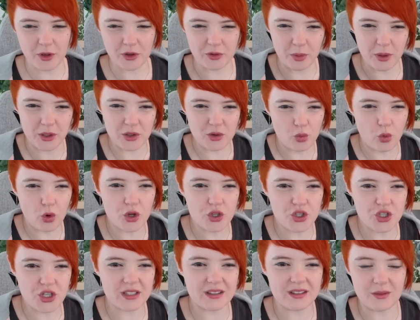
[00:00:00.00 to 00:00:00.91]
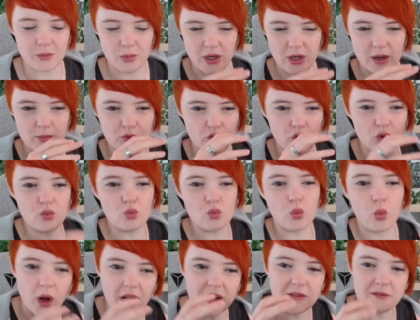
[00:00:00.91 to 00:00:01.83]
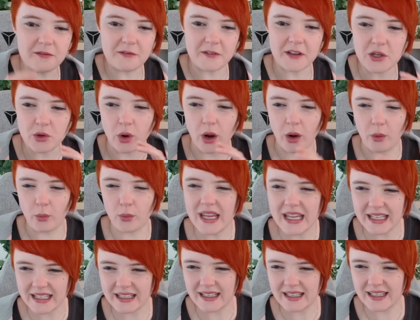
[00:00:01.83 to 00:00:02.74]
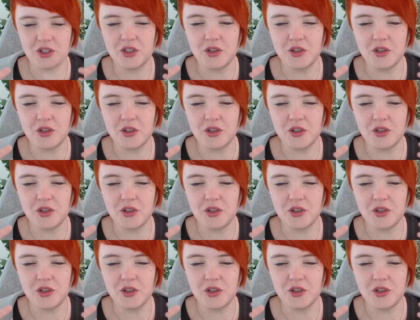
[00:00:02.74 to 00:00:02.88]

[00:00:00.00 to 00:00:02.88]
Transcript: Because when you're watching, when I'm doing one video a week,